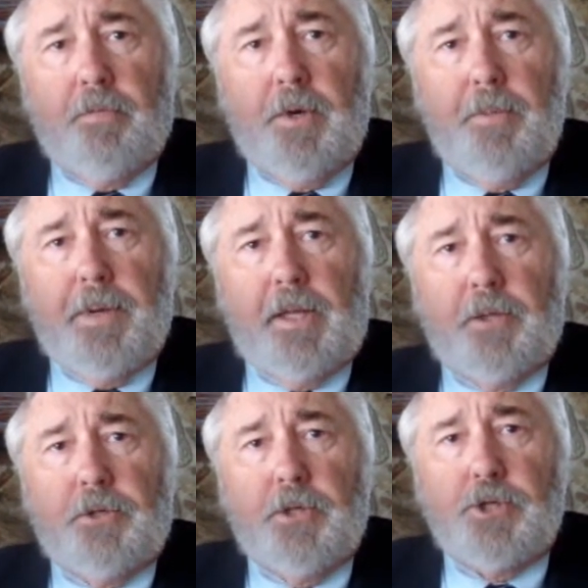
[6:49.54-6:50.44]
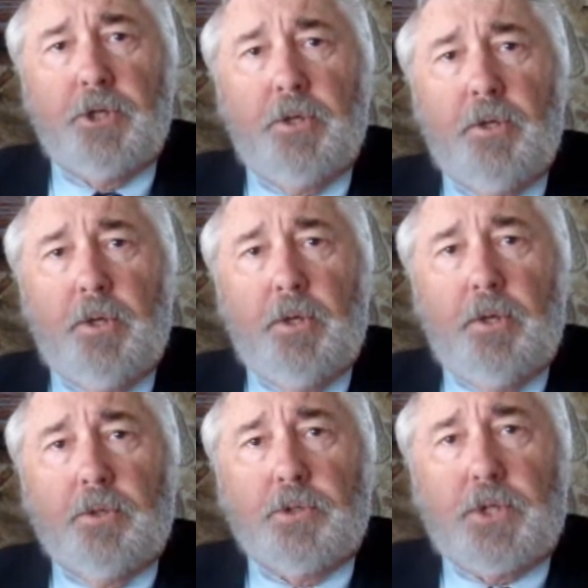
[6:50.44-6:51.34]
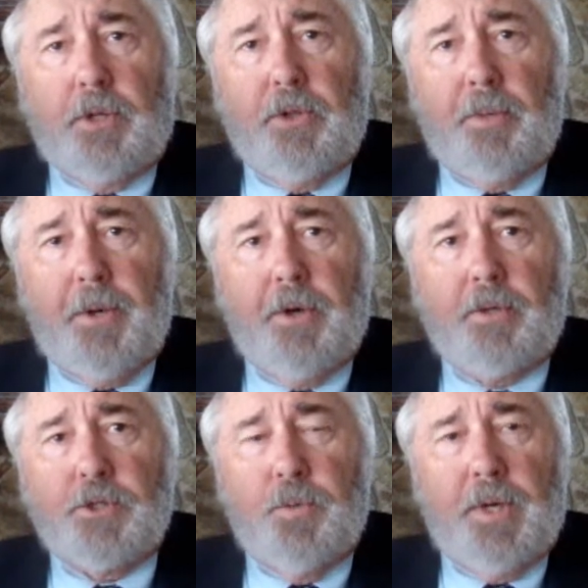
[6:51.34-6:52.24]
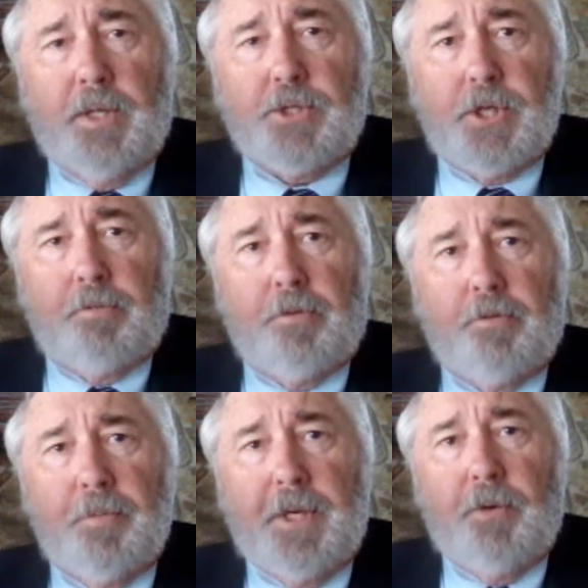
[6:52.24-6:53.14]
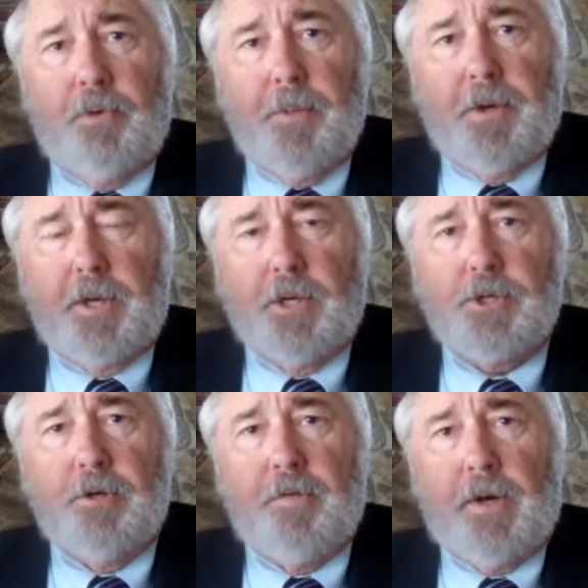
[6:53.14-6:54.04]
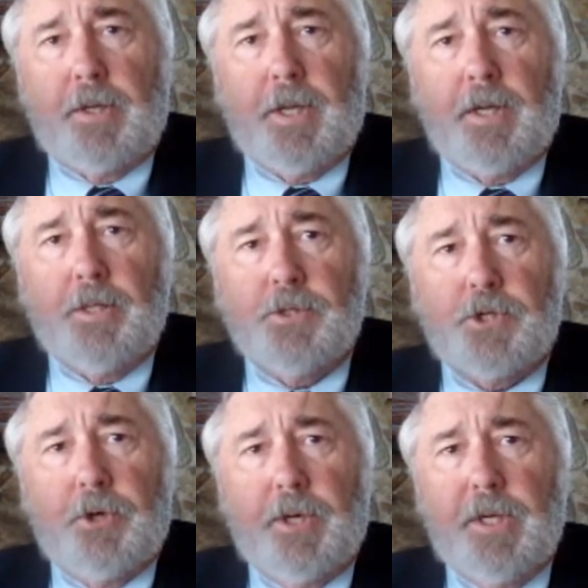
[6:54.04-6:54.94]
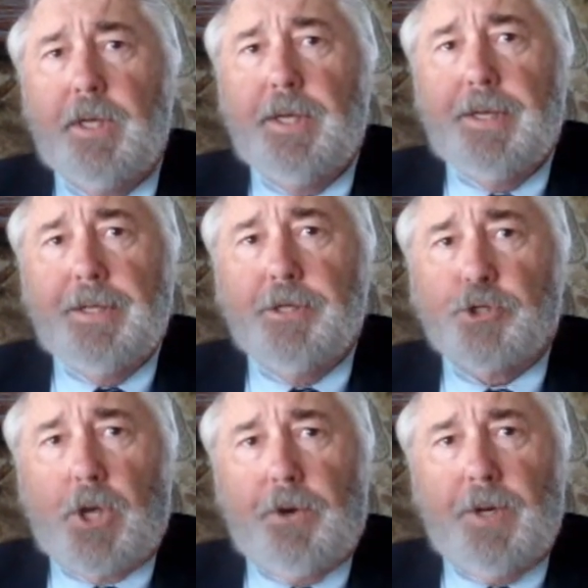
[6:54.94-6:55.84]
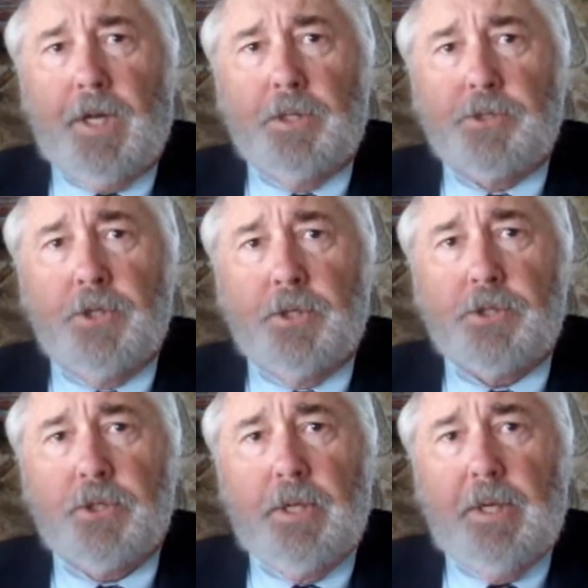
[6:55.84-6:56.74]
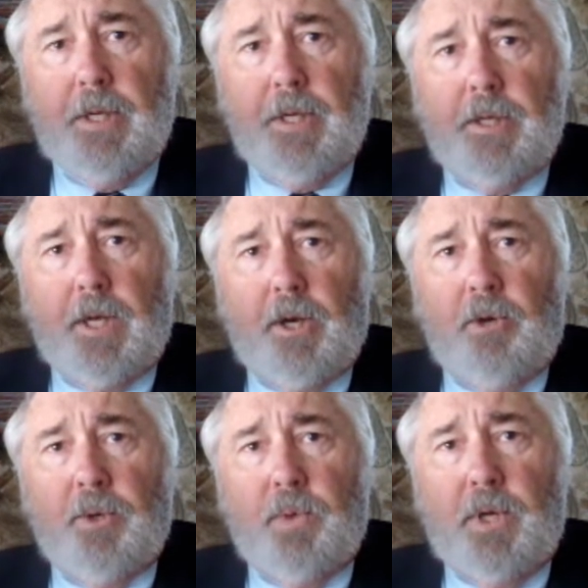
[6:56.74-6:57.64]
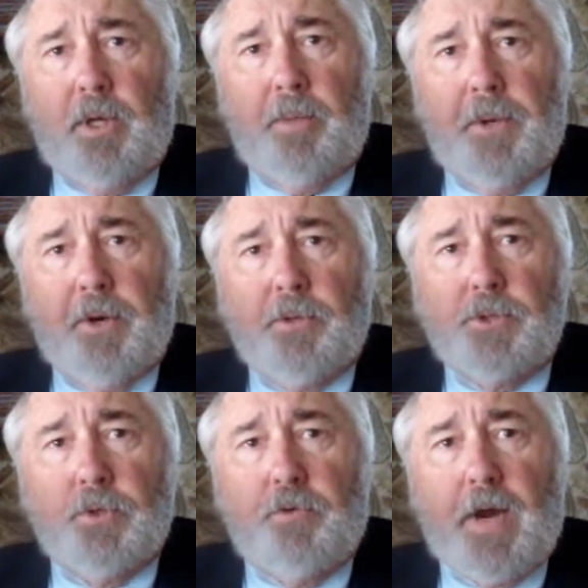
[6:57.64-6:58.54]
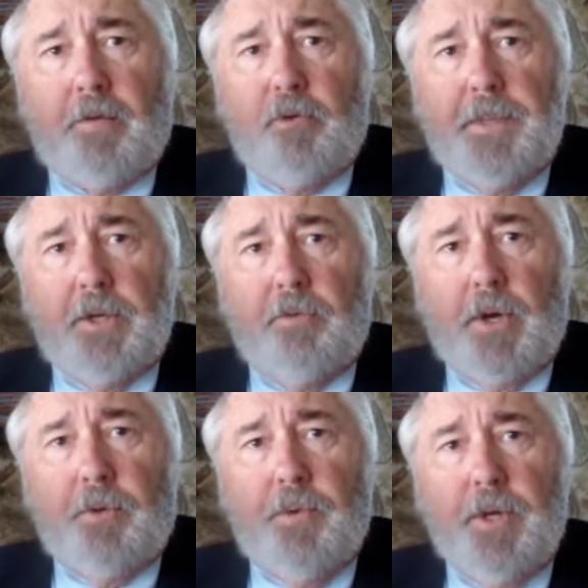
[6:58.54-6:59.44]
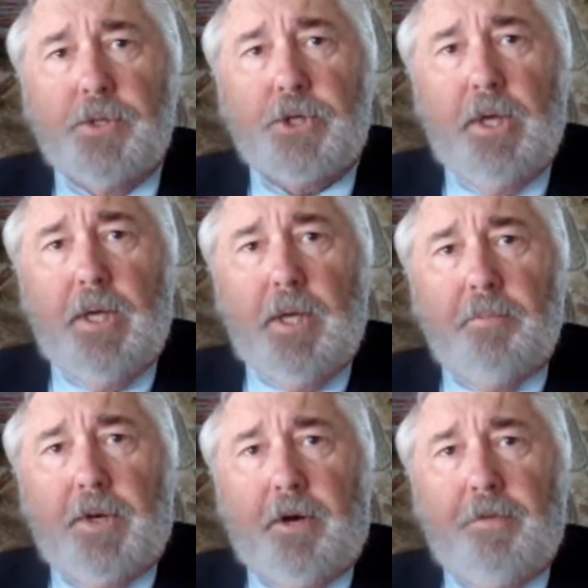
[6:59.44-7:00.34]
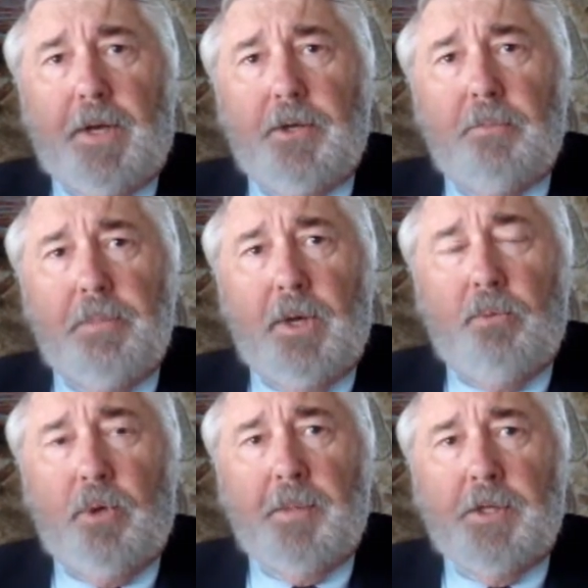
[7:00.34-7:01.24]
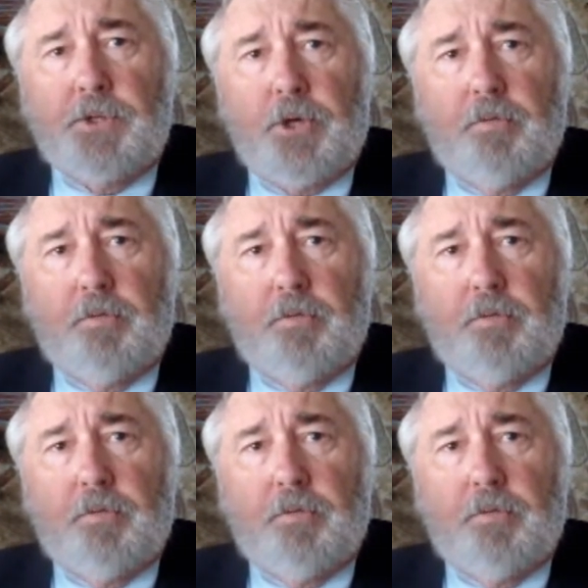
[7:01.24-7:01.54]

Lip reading: For any politician to say that Americans will not suffer from any repercussion of our attacking Syria is utter nonsense. Not only will all Americans who travel be at greater risk, but our valiant men and women in